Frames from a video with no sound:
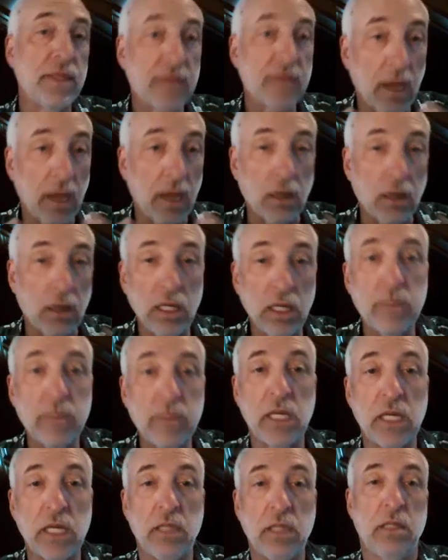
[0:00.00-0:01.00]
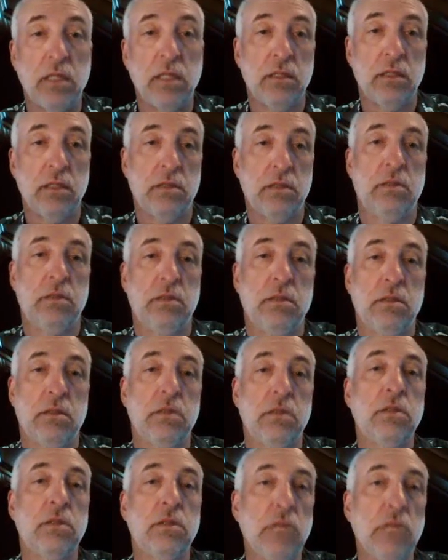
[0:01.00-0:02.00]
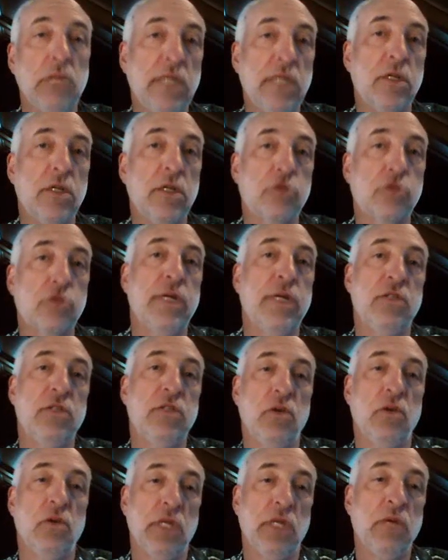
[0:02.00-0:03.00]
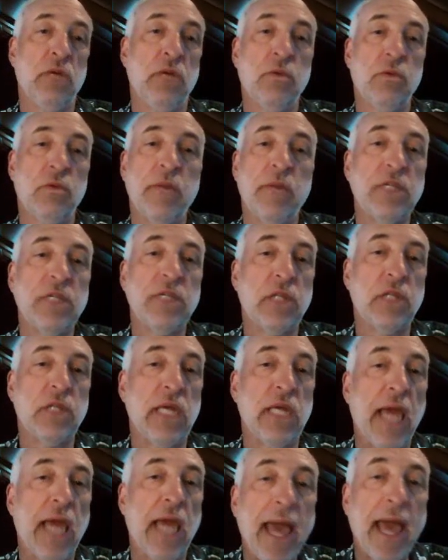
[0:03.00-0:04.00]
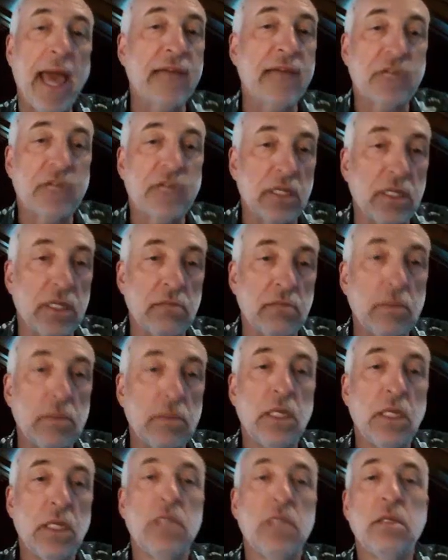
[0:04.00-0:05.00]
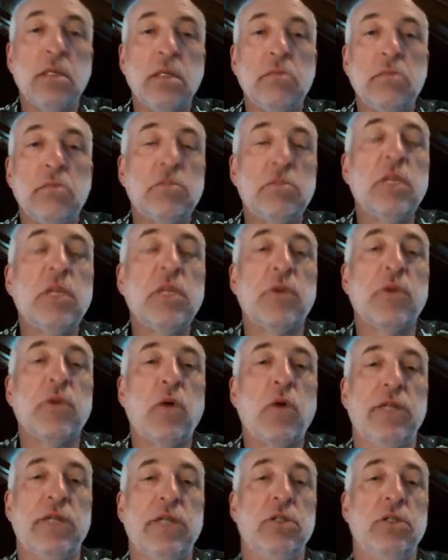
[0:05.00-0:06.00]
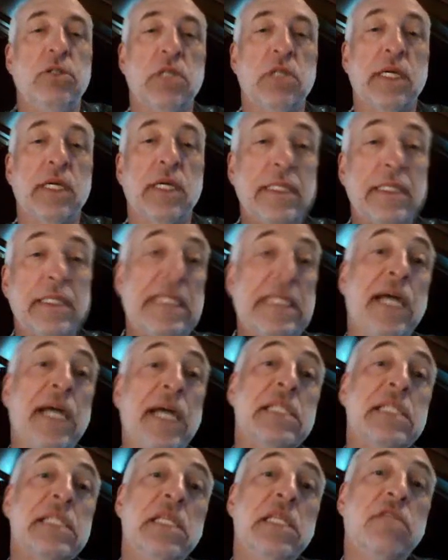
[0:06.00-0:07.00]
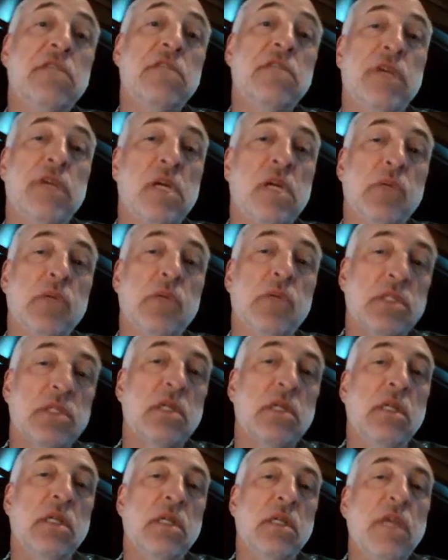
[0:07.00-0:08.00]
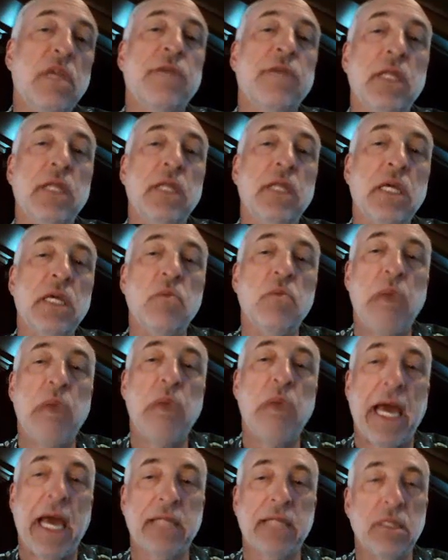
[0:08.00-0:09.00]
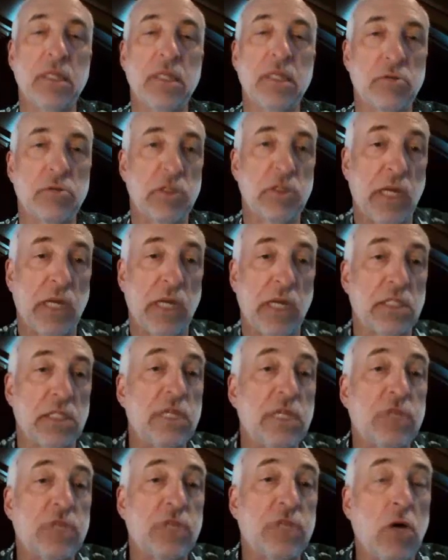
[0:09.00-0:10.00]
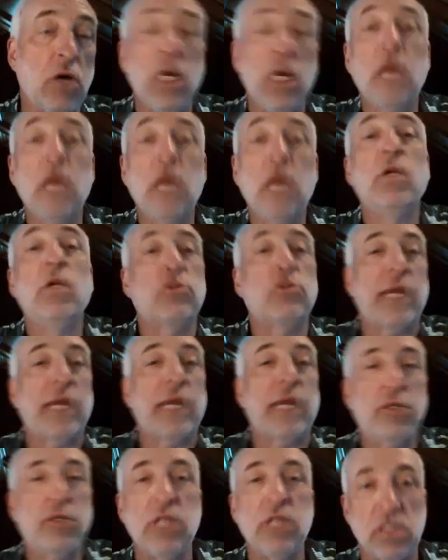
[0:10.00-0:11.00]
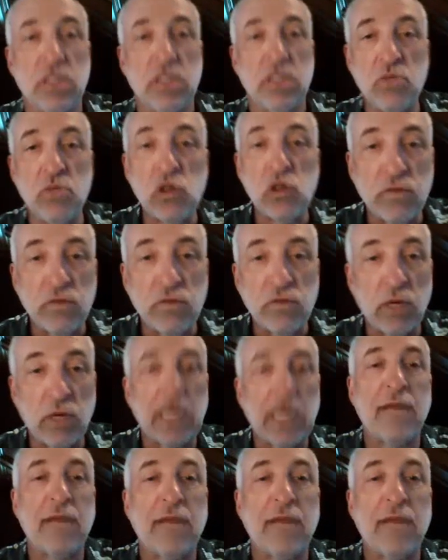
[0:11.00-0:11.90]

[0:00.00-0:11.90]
But they are limited to linear trends only. We're basically asking simple questions like, does this variable significantly impact the response? And if so, in what direction does it move?